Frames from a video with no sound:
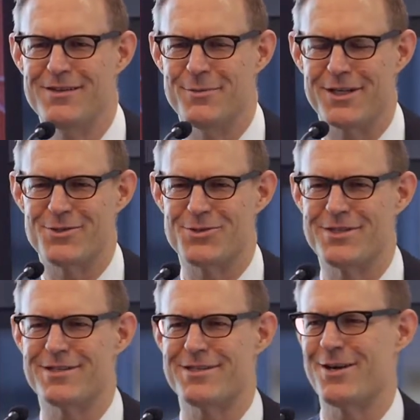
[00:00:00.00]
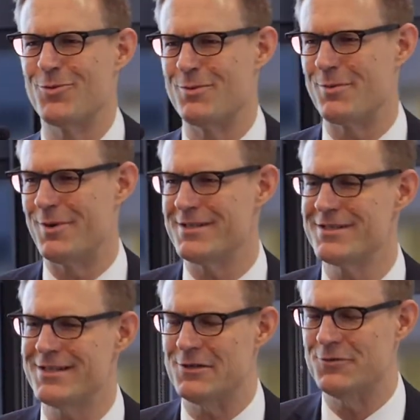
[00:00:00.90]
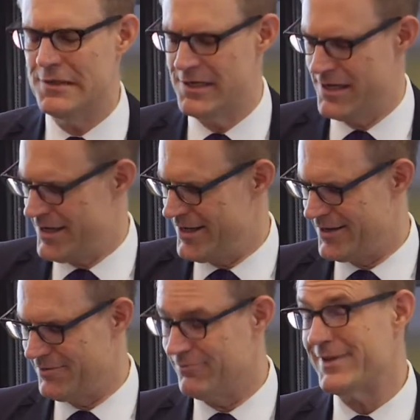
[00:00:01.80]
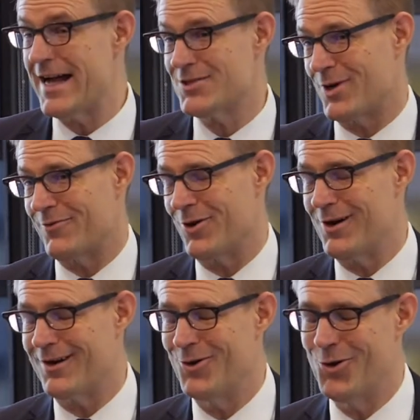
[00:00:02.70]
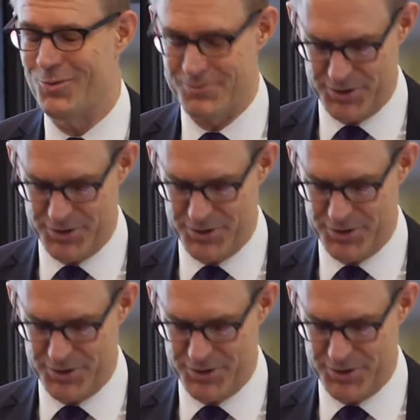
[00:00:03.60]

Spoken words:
It makes no sense to anyone but myself. And that's what I forgot at home.